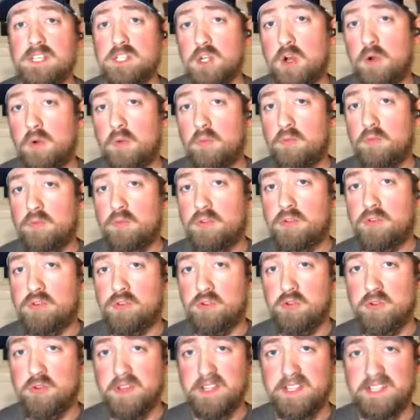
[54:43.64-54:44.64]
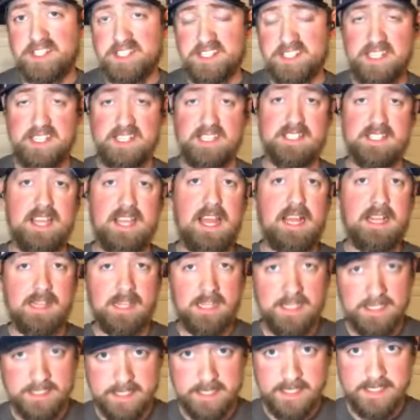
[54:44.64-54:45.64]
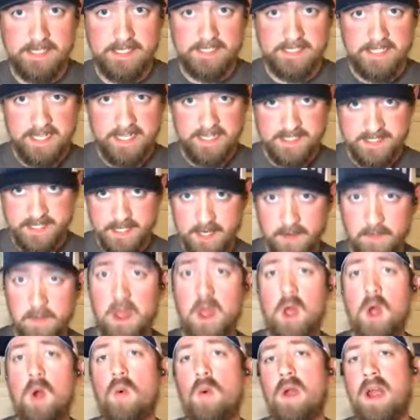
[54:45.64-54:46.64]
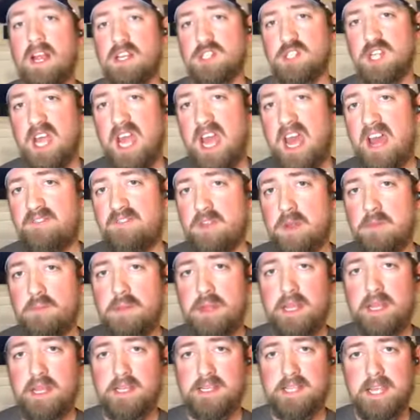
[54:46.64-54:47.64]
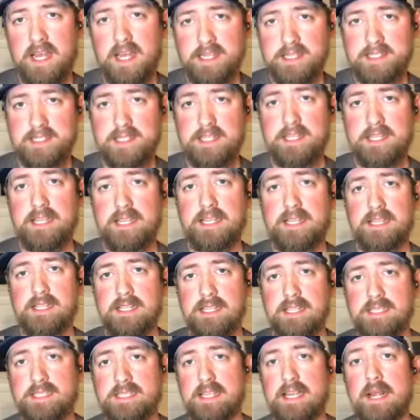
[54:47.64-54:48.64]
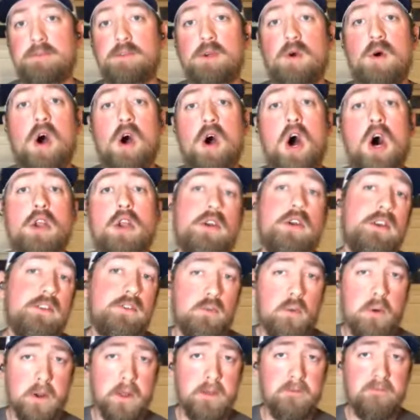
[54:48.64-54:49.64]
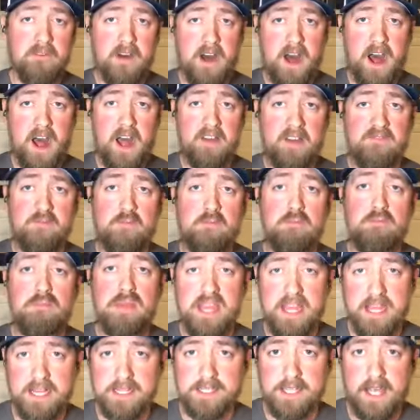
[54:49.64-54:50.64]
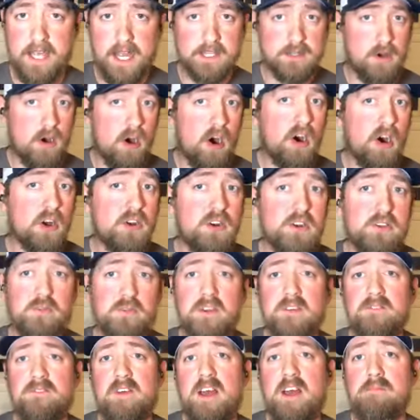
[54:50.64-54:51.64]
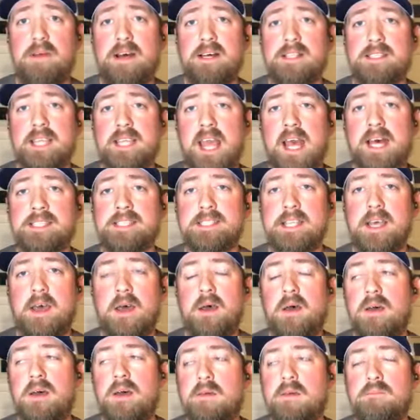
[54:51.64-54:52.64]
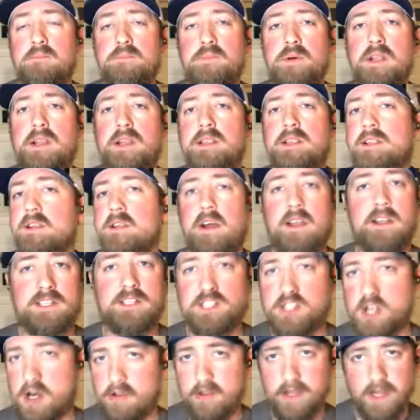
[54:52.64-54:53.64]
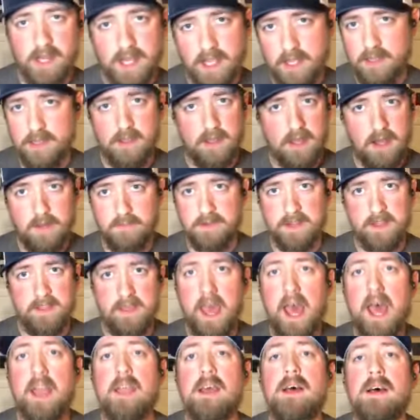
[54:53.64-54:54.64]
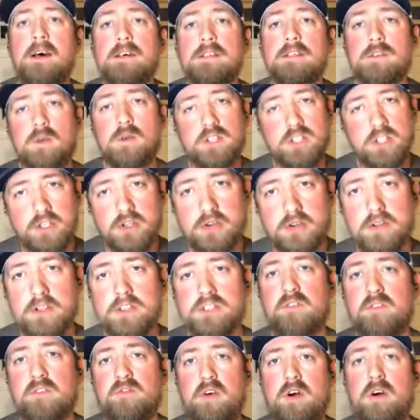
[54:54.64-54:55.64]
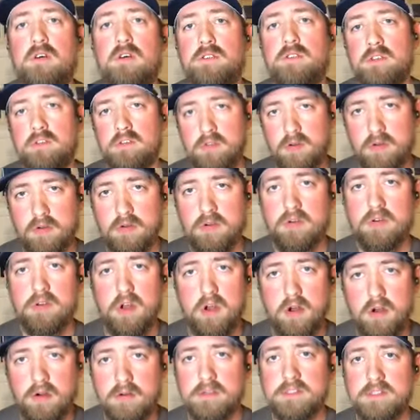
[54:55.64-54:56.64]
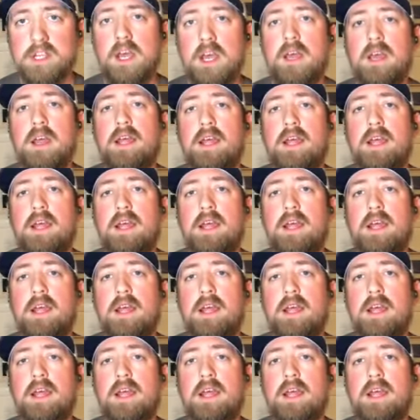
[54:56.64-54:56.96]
So due to the CSA listing, the testing, we actually have to be tested and listed up to 125 PSI. So 125 pounds of gas, but you're not installing it up to that. So what you're doing is you're following your local codes.